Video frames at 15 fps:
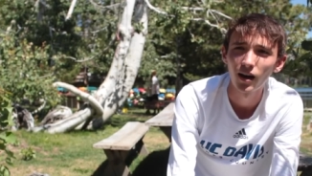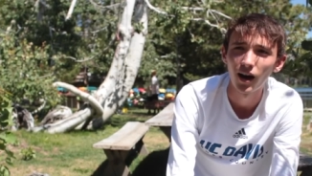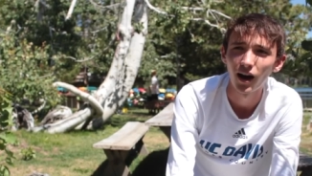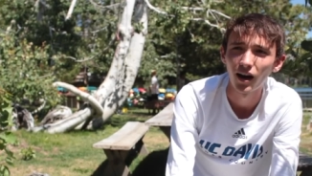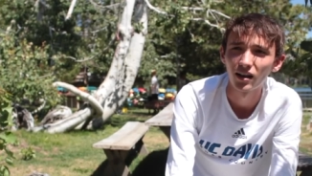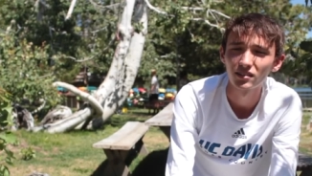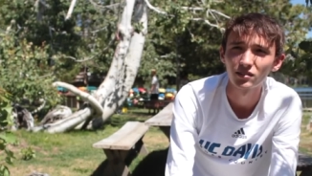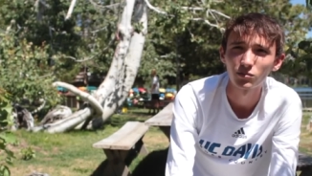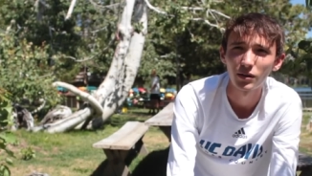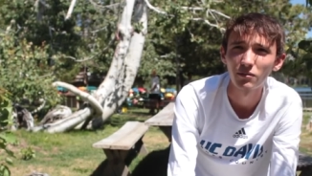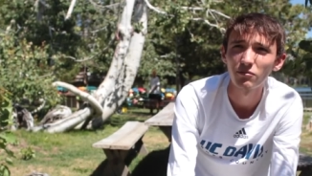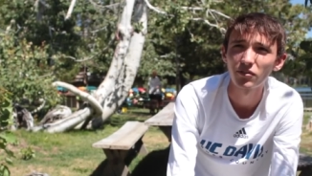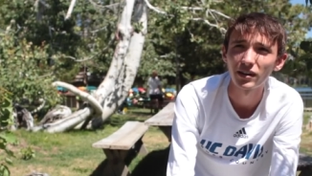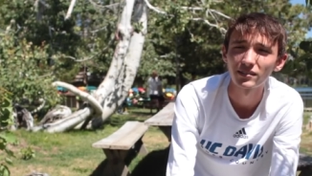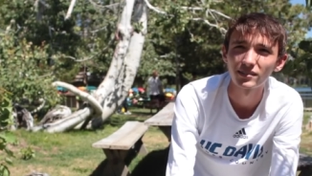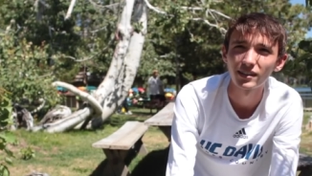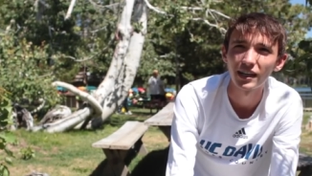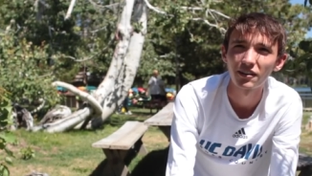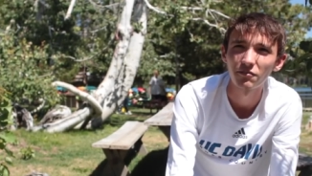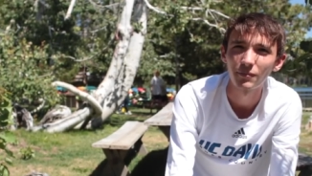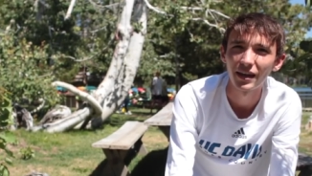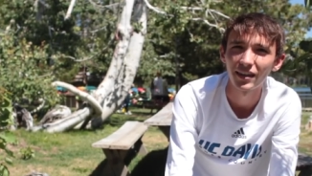uh, swim friends that
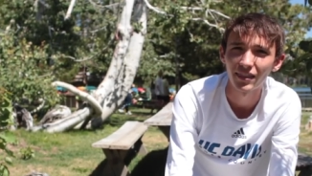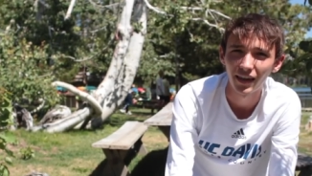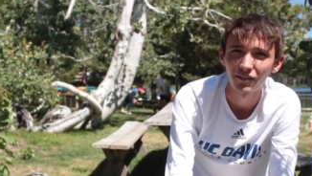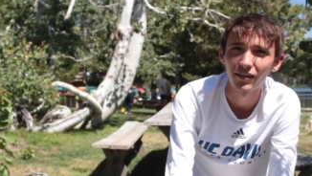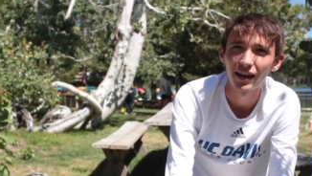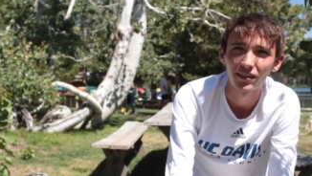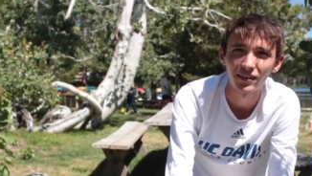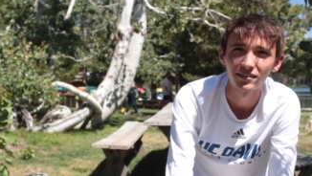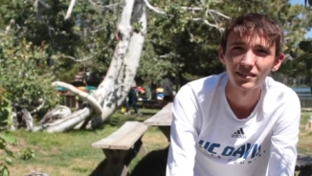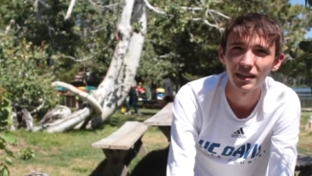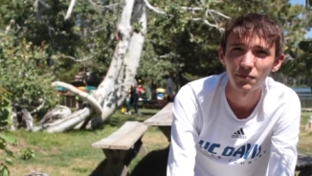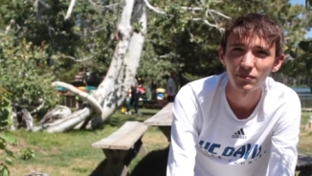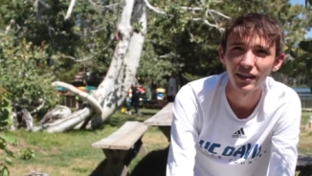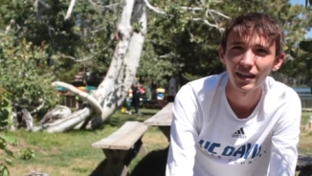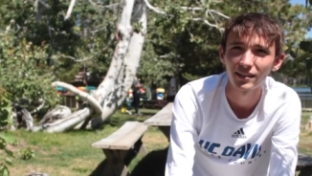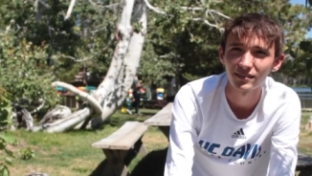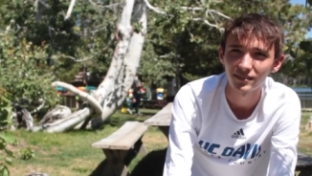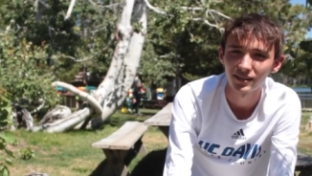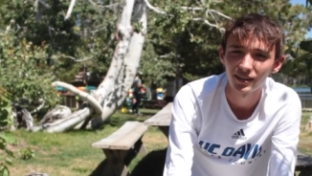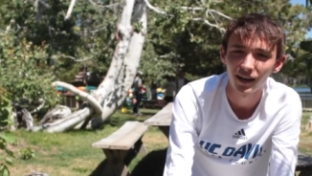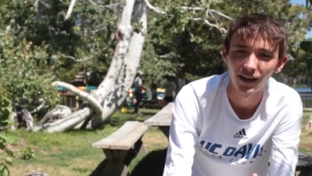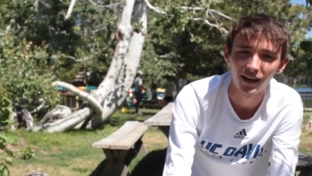I've made that have had the same thing.
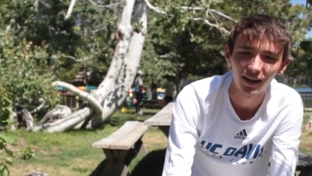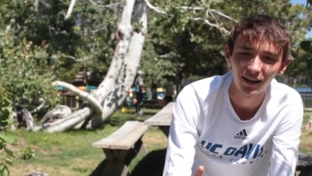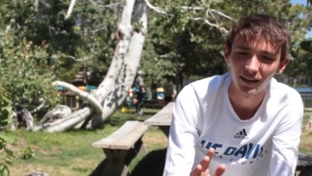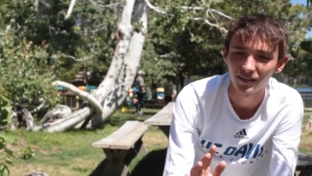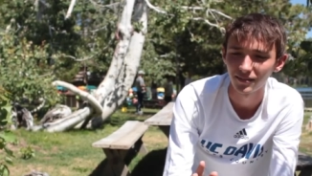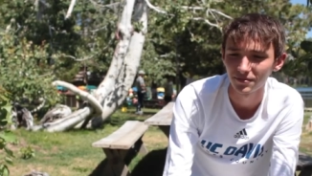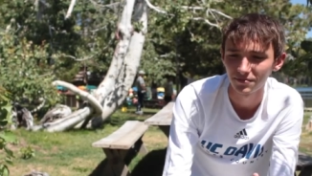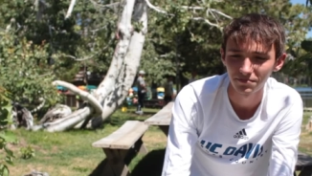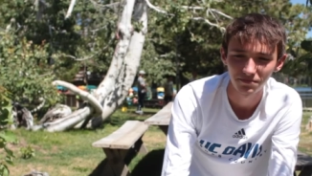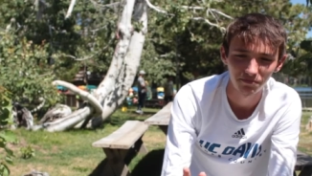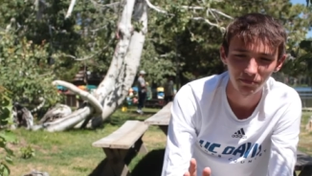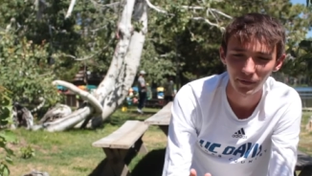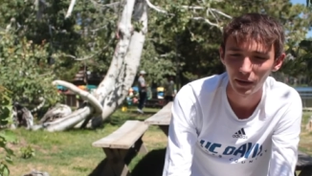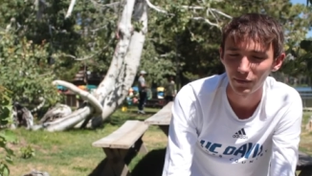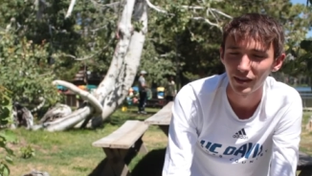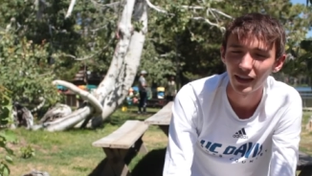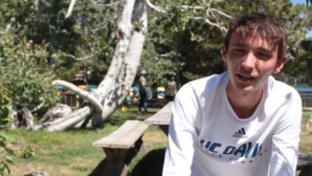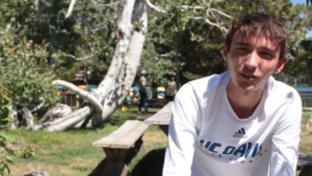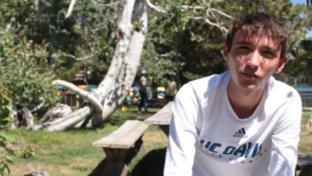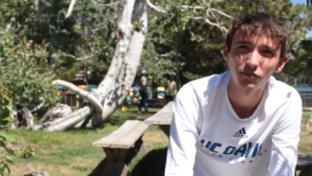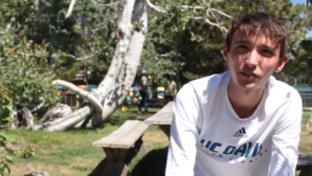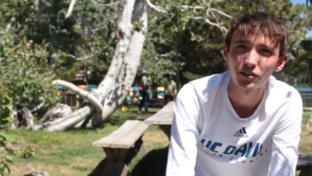Uh, maybe they
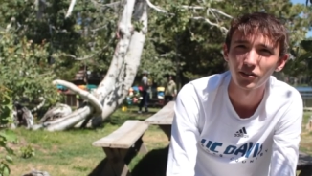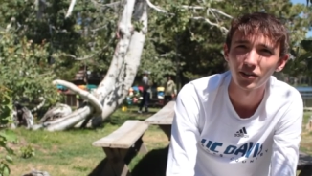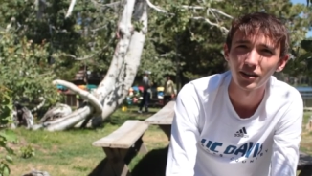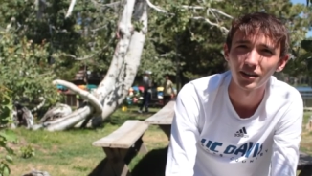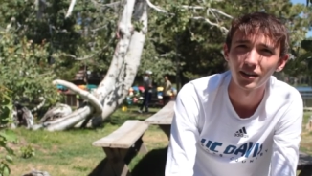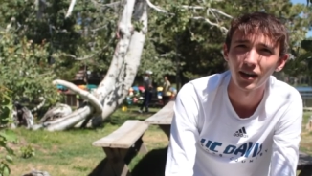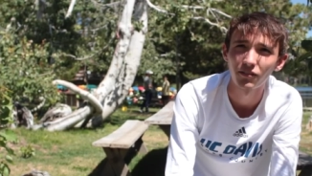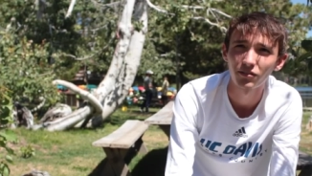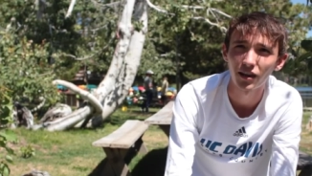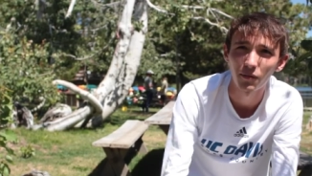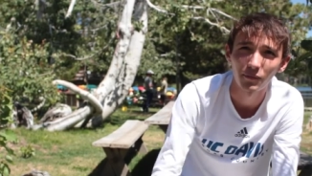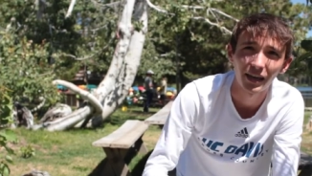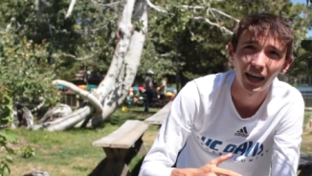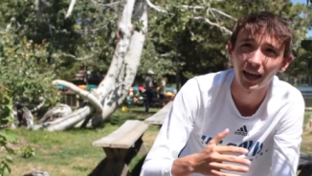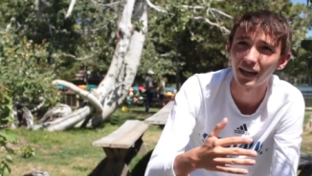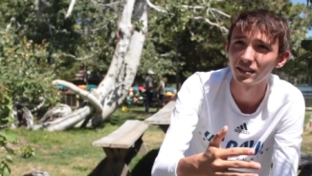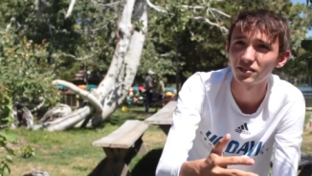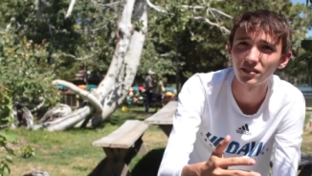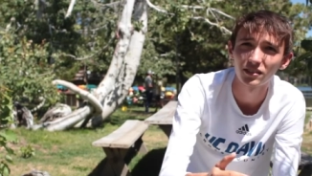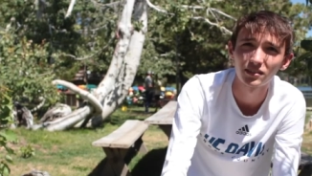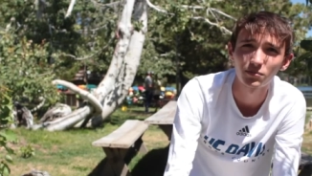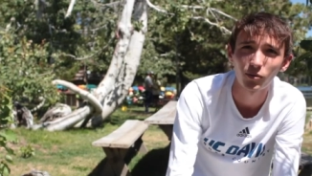don't feel good enough coming
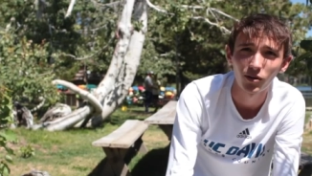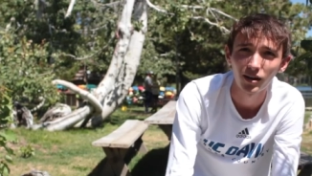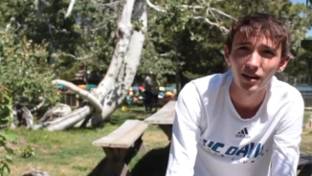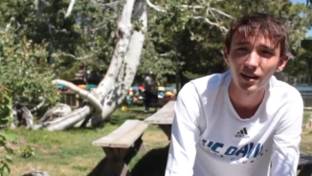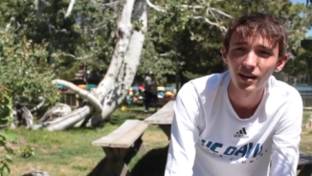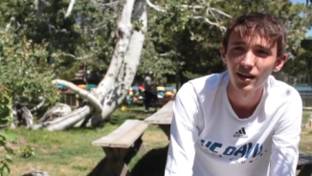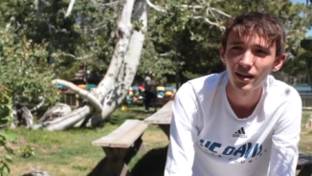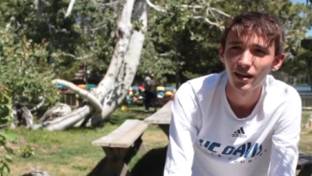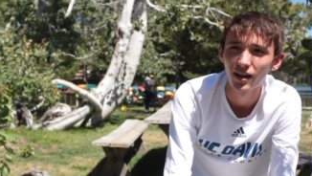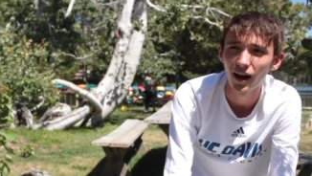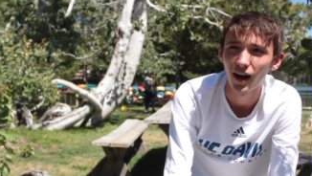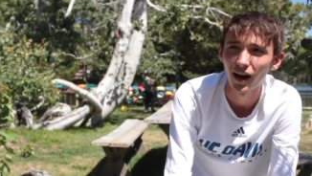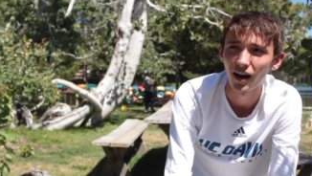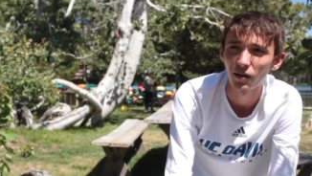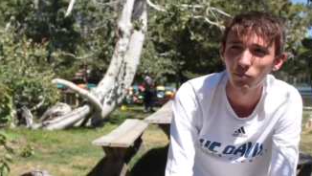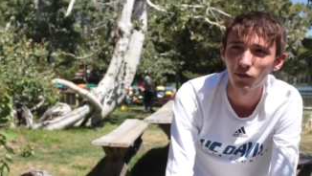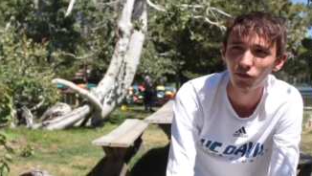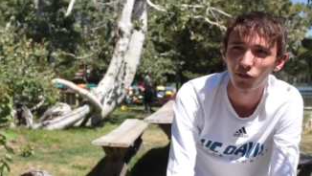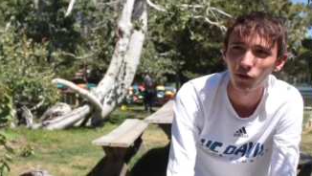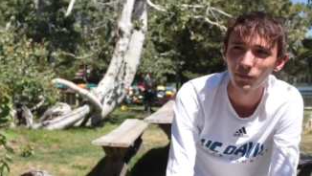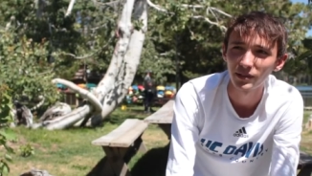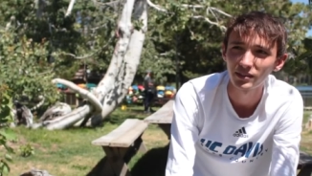into the sport uh,
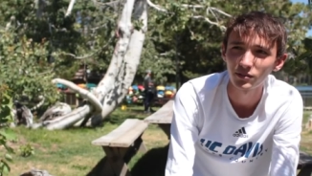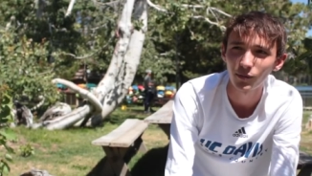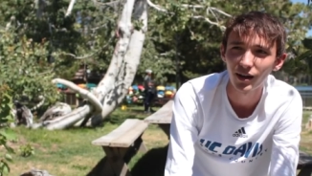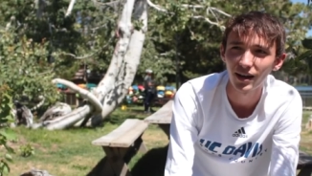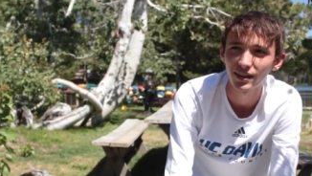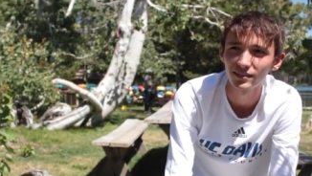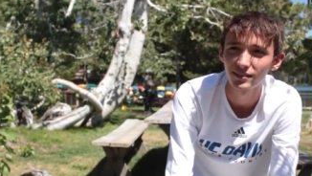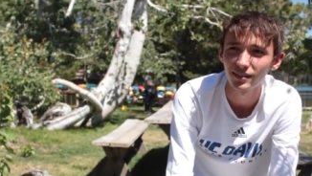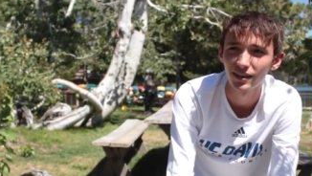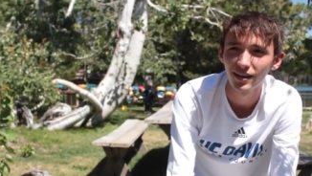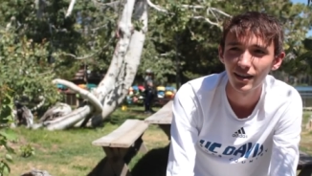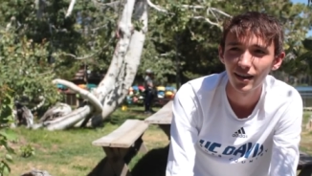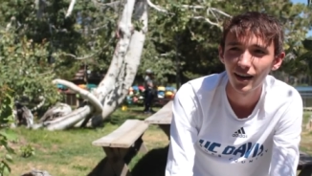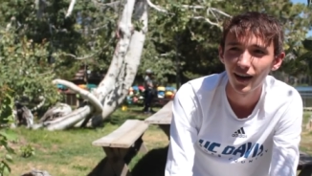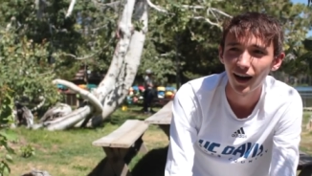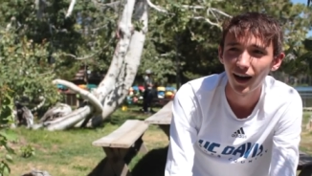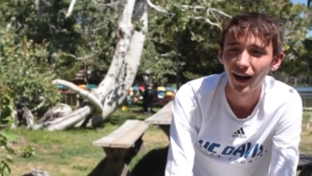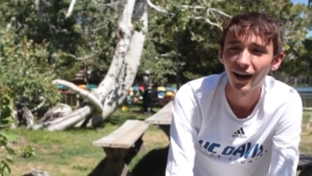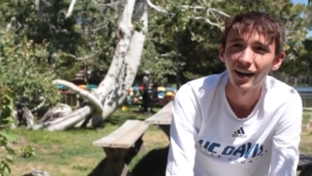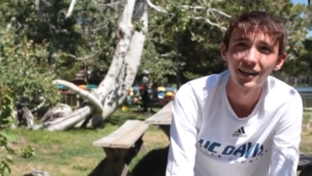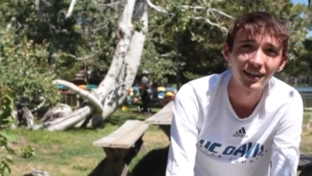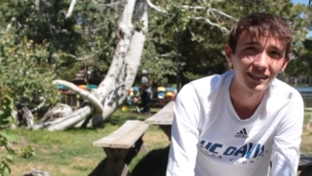performance wise.
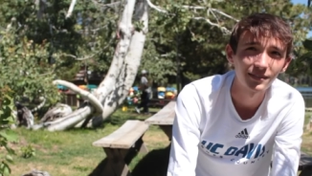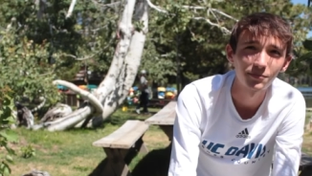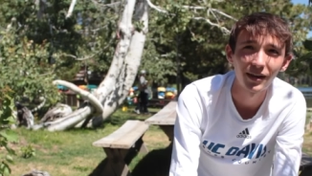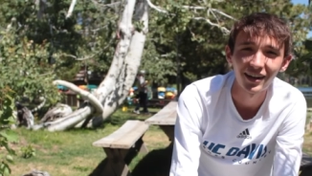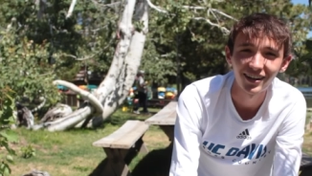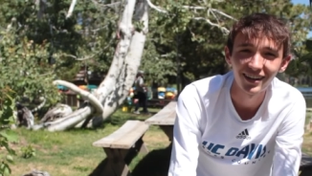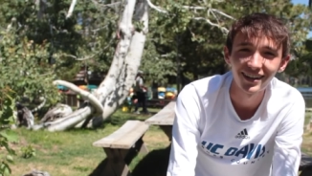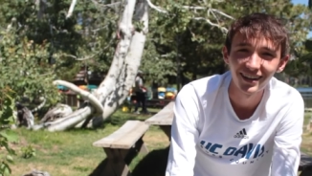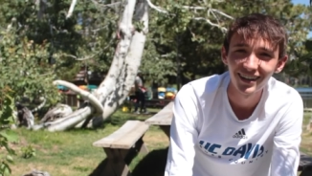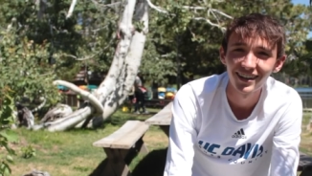Uh, it gets better